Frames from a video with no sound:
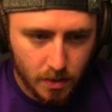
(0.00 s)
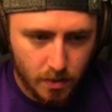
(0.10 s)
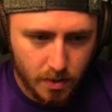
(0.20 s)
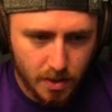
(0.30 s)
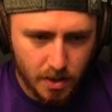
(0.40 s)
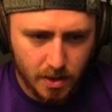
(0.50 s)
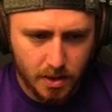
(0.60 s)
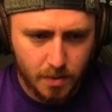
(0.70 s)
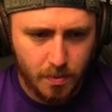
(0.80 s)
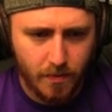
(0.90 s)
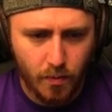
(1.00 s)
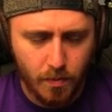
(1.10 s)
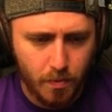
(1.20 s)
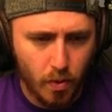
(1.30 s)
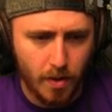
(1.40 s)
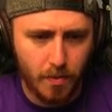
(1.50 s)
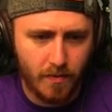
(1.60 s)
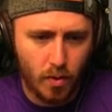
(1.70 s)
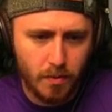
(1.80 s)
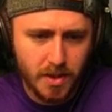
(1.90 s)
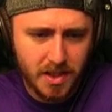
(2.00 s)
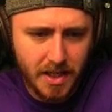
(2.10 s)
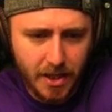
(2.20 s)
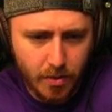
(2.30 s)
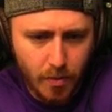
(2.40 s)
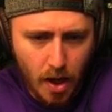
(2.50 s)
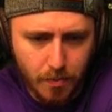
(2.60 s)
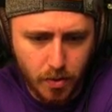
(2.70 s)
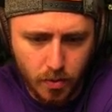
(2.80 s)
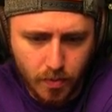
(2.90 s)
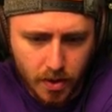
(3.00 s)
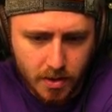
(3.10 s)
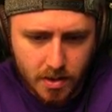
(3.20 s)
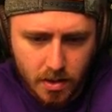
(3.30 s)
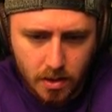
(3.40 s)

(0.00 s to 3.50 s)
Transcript: What's this? Wait, performance gear mod blueprint.